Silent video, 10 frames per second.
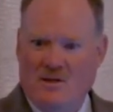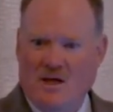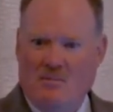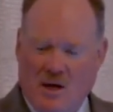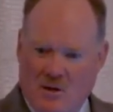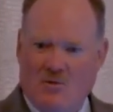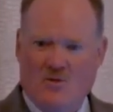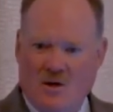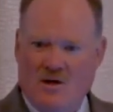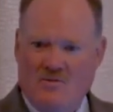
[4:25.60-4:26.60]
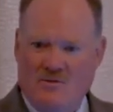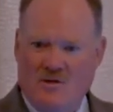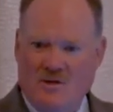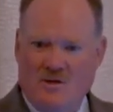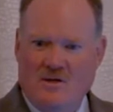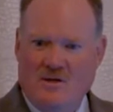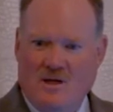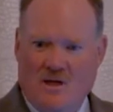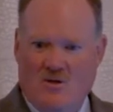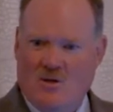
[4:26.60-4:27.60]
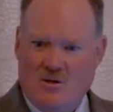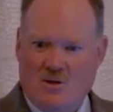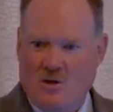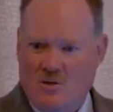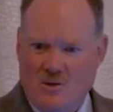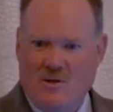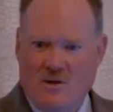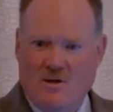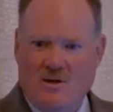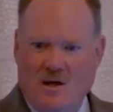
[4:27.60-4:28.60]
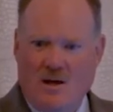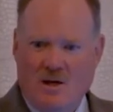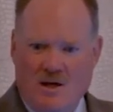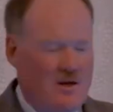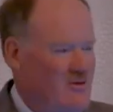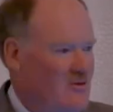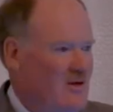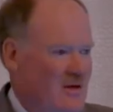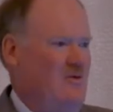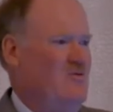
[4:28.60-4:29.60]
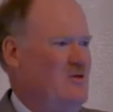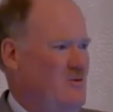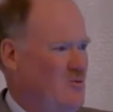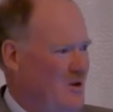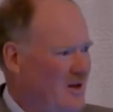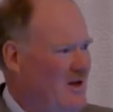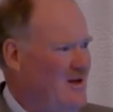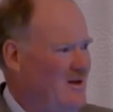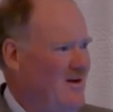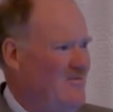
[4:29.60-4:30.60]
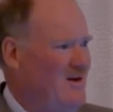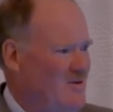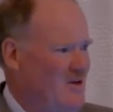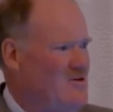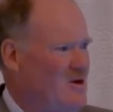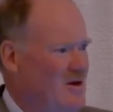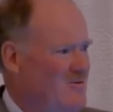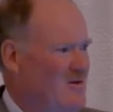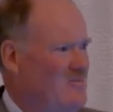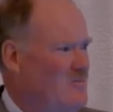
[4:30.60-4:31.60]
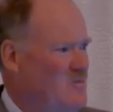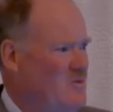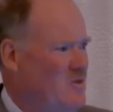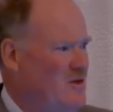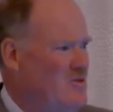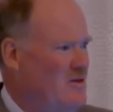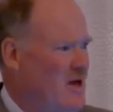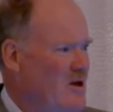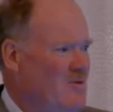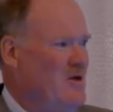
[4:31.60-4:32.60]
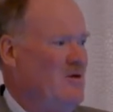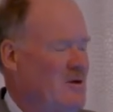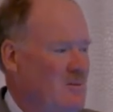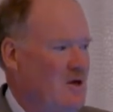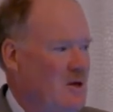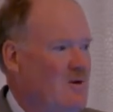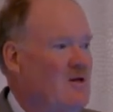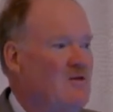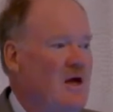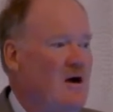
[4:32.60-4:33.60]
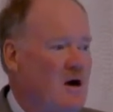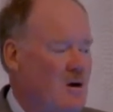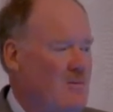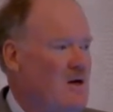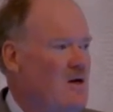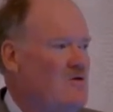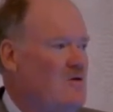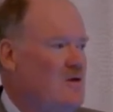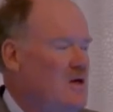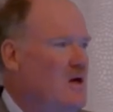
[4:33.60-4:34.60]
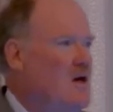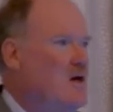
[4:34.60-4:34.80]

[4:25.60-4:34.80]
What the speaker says: and Microsoft and Cisco? I mean, you say, really? I mean, these aren't even things in the healthcare community, but they are, because of the